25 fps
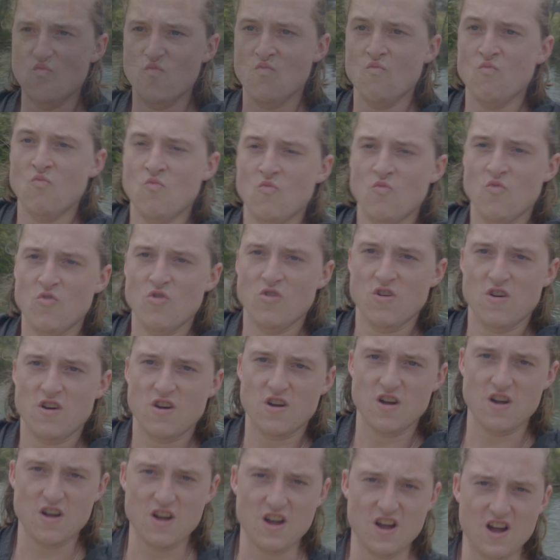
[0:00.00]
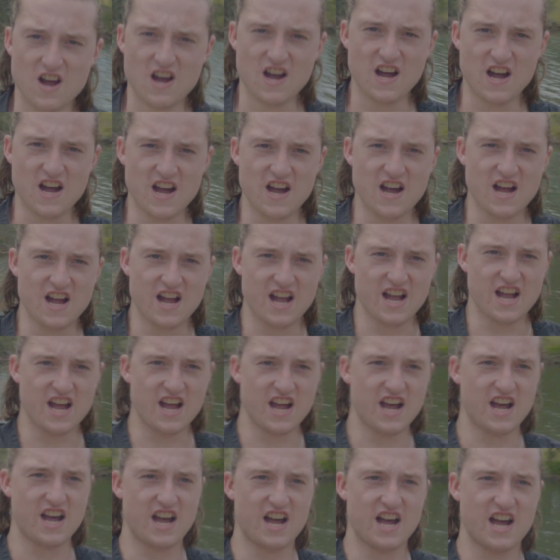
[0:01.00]
good school, and they wouldn't tolerate that at
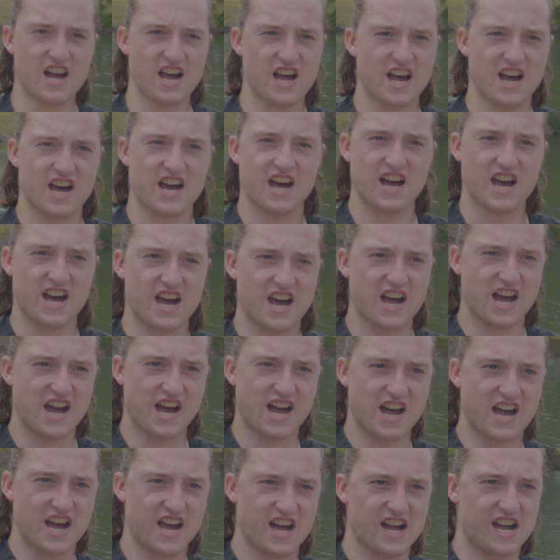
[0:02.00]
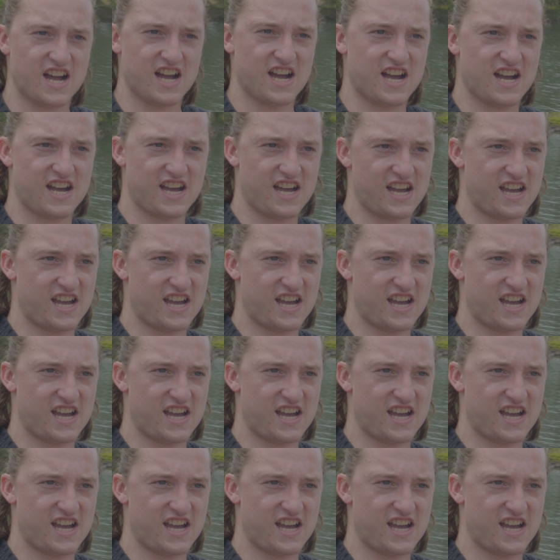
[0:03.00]
all. Quite usually verbal,